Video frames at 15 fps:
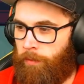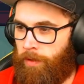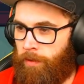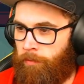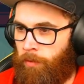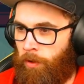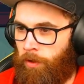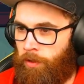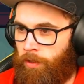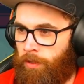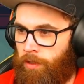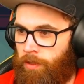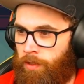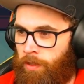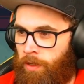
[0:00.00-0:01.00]
we can
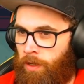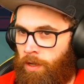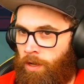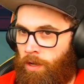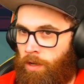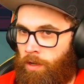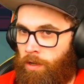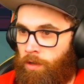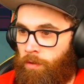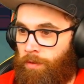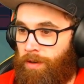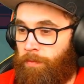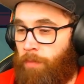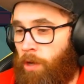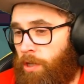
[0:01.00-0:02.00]
purchase. We
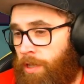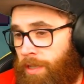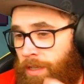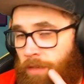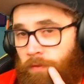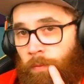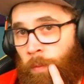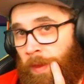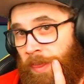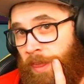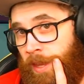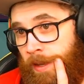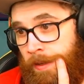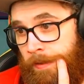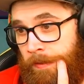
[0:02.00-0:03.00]
can purchase this for
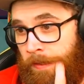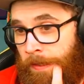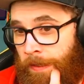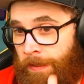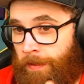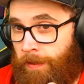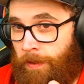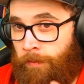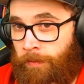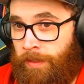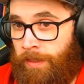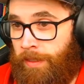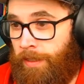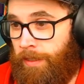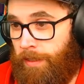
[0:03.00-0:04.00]
1,000. I'm
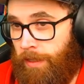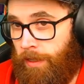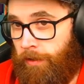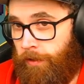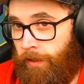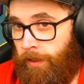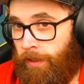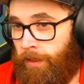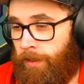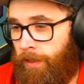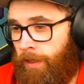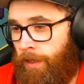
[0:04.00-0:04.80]
considering it